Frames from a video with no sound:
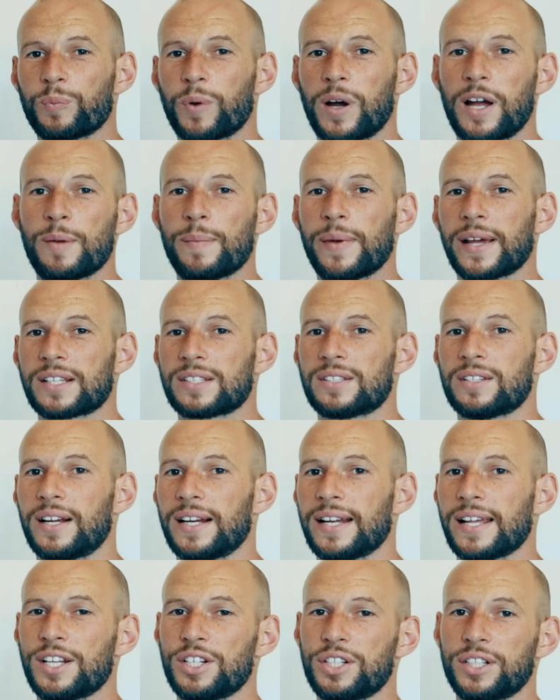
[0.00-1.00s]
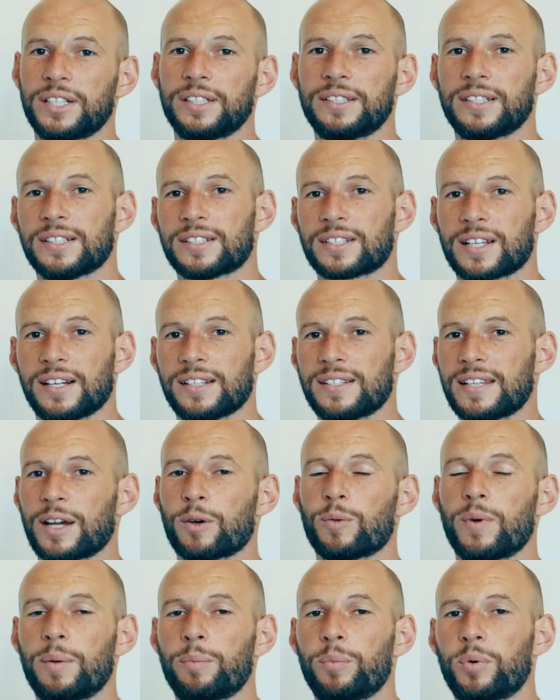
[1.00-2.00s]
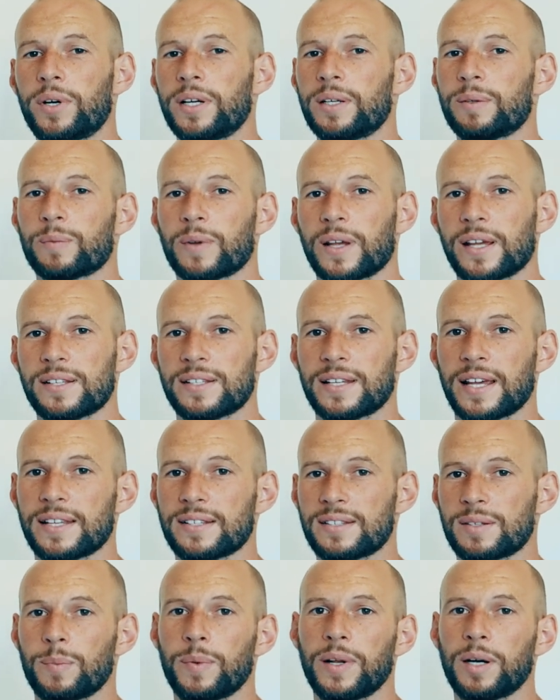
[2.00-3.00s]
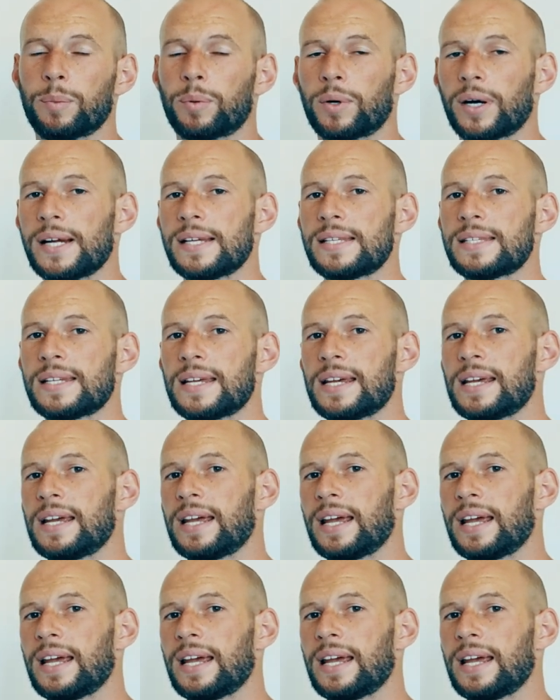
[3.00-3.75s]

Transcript: BioMax 900 is gonna take 1 point as it has the better price.